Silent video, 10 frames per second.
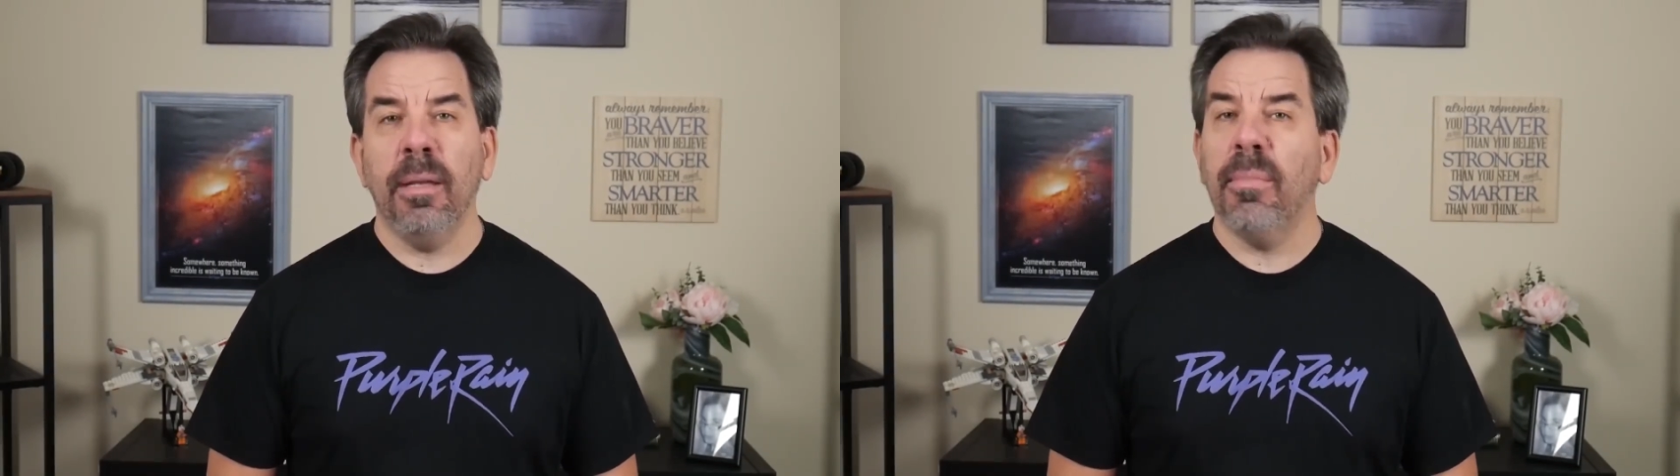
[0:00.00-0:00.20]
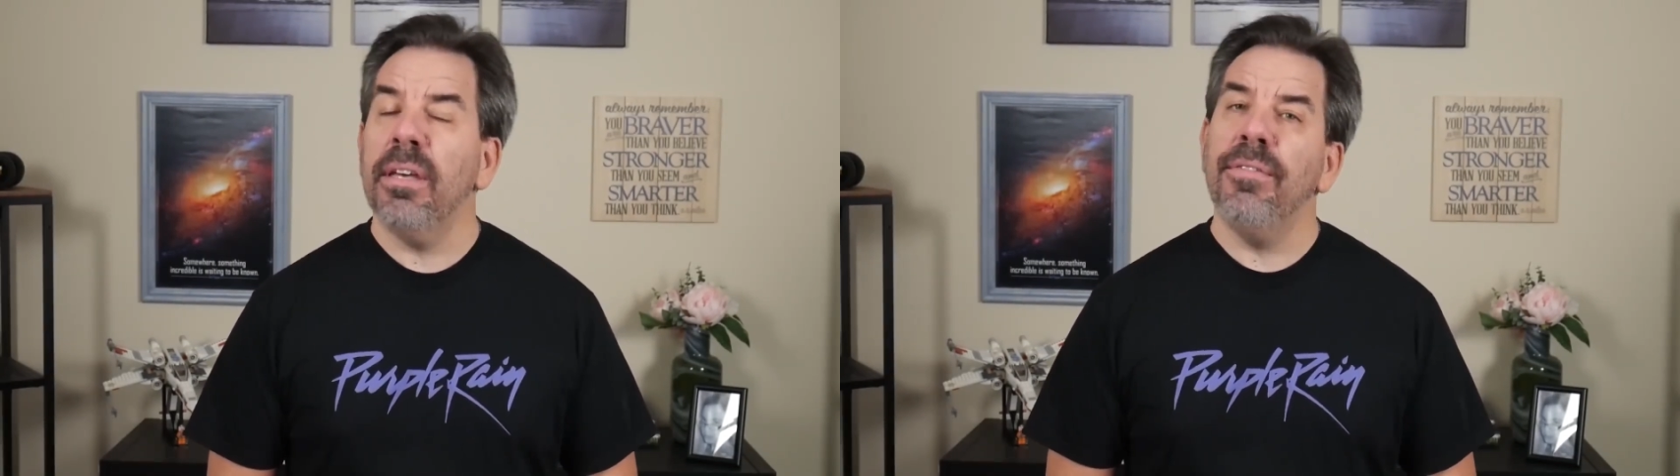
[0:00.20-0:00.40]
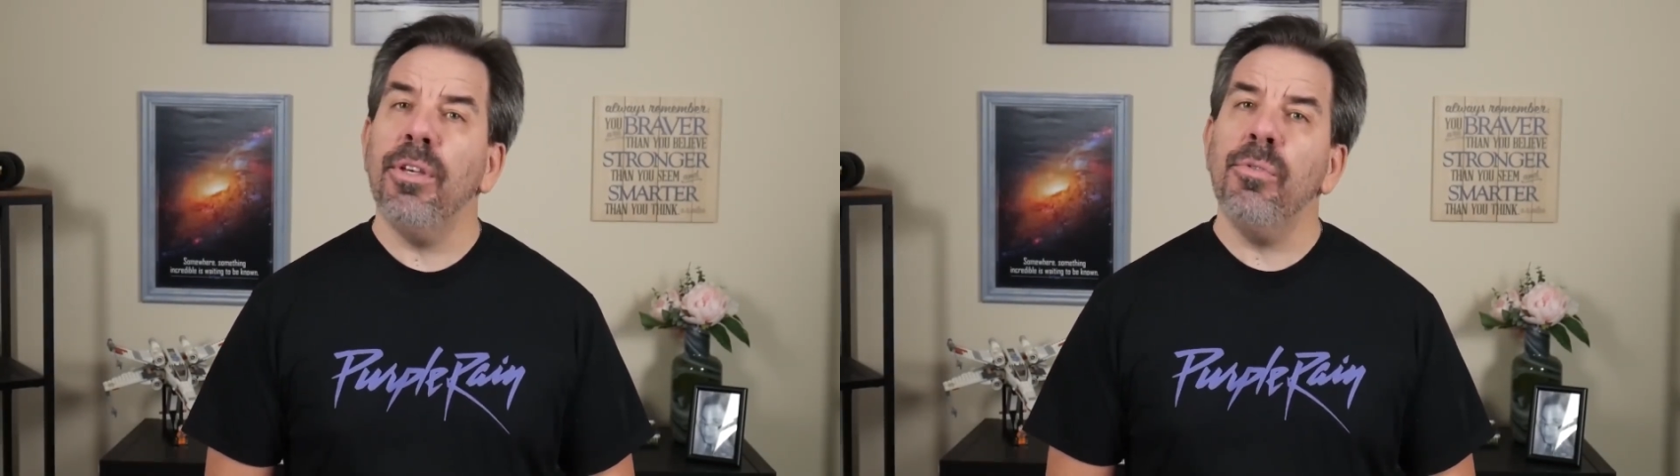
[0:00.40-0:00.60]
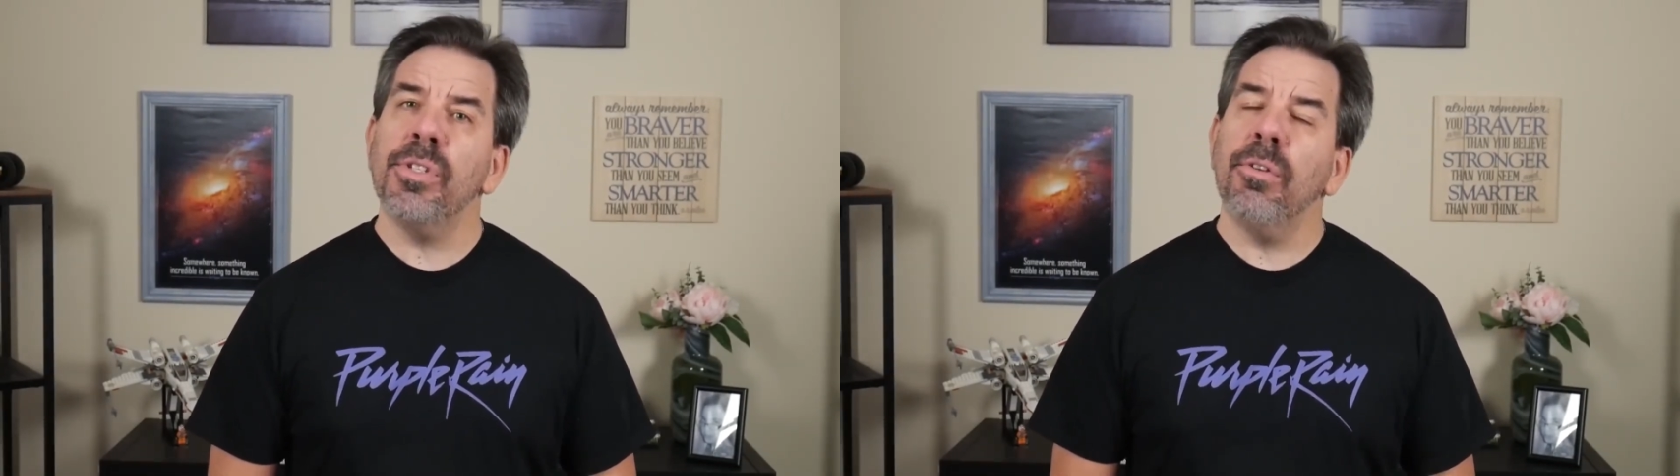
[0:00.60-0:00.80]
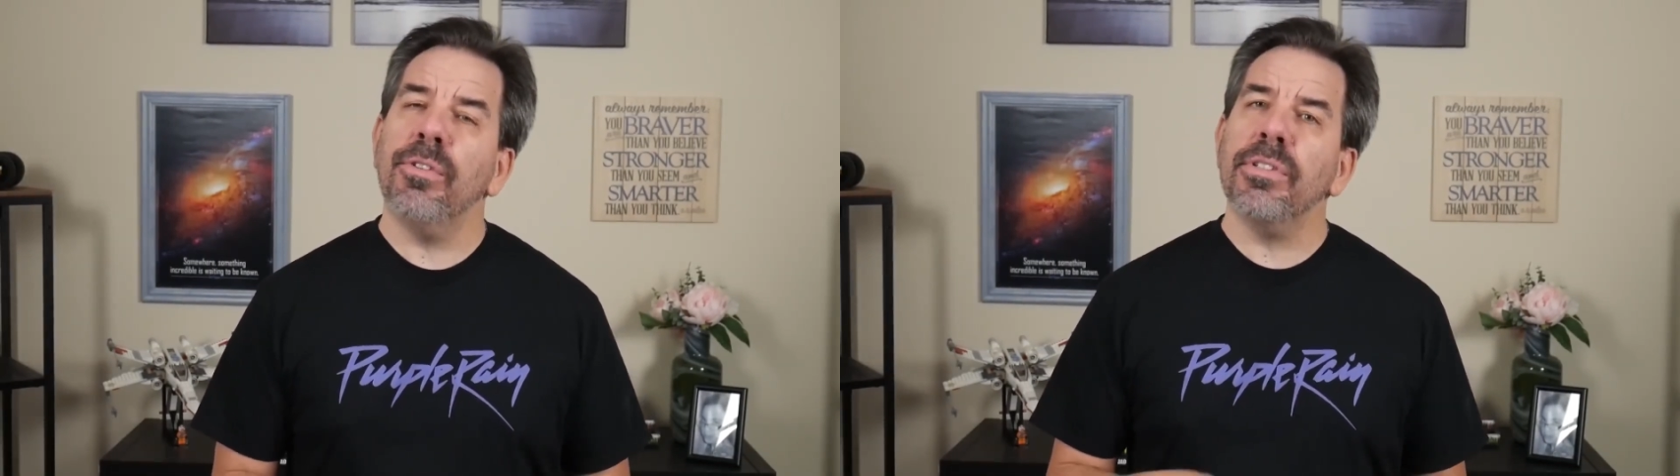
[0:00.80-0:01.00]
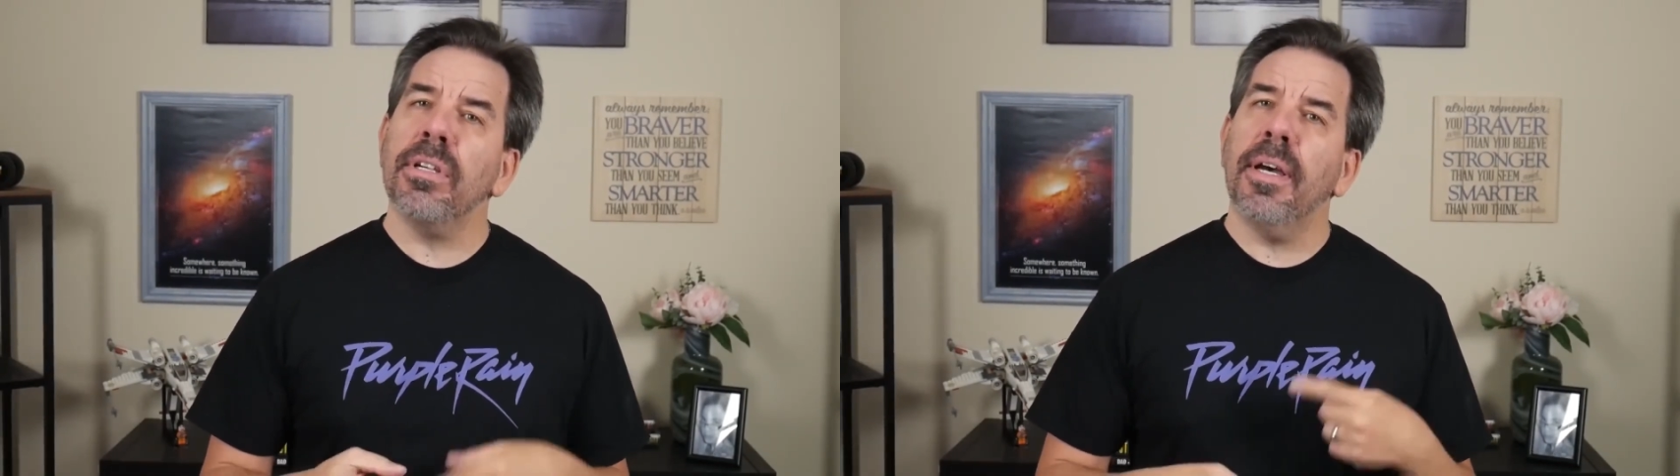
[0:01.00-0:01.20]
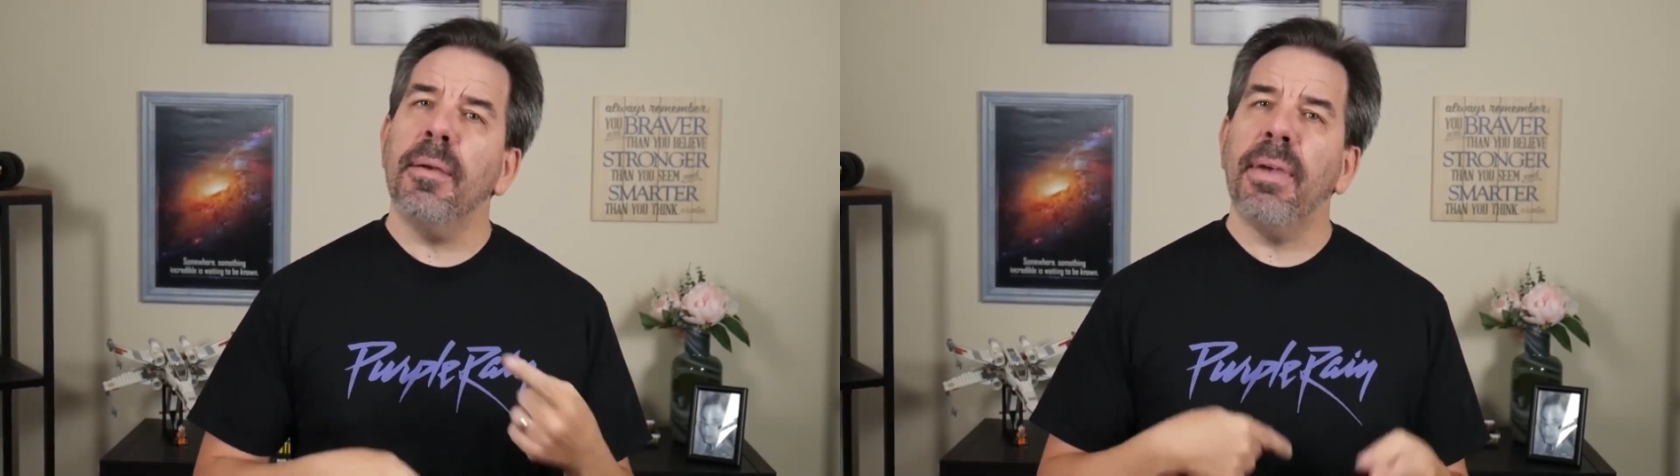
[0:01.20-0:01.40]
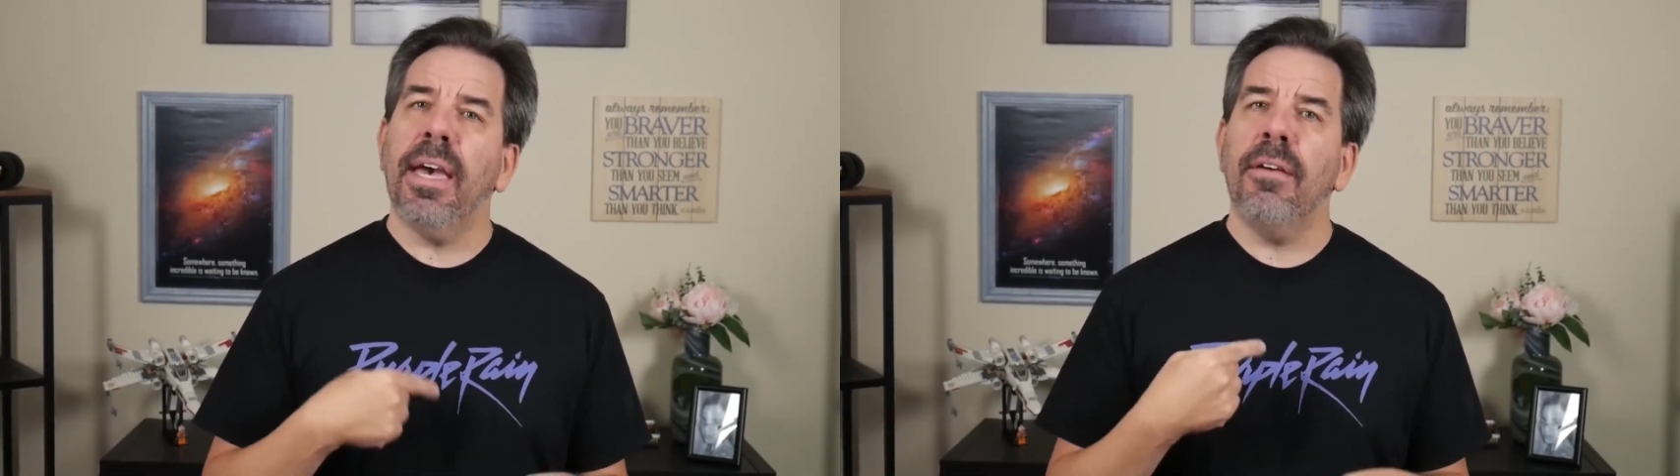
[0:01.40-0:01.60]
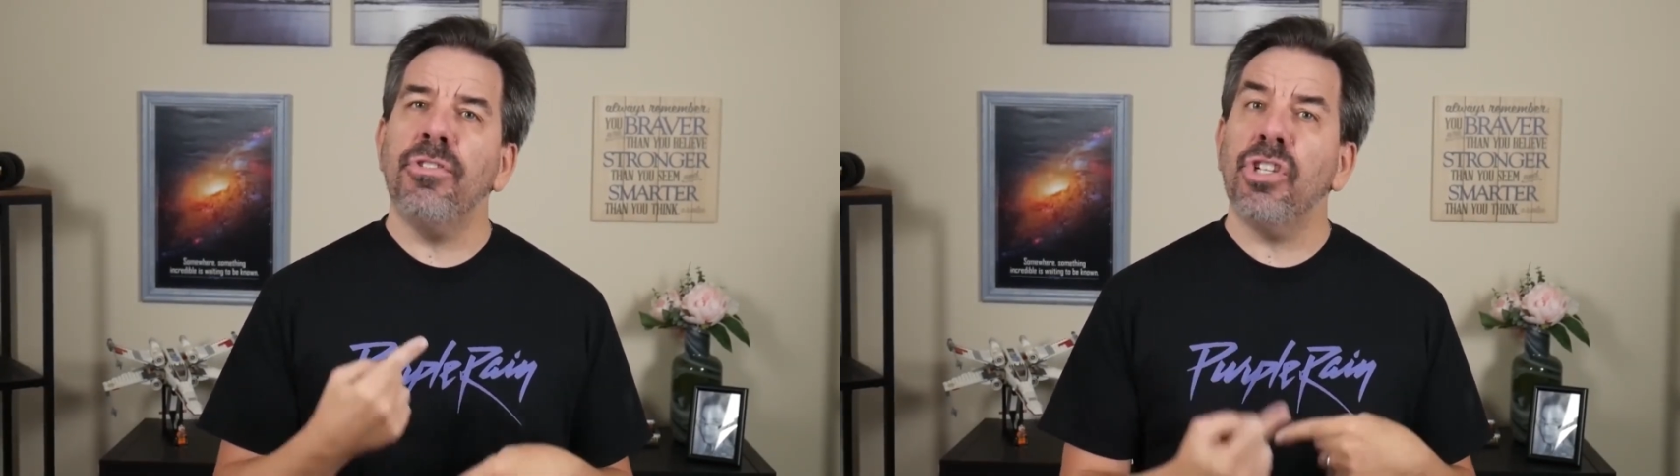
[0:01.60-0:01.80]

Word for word: and my views over time have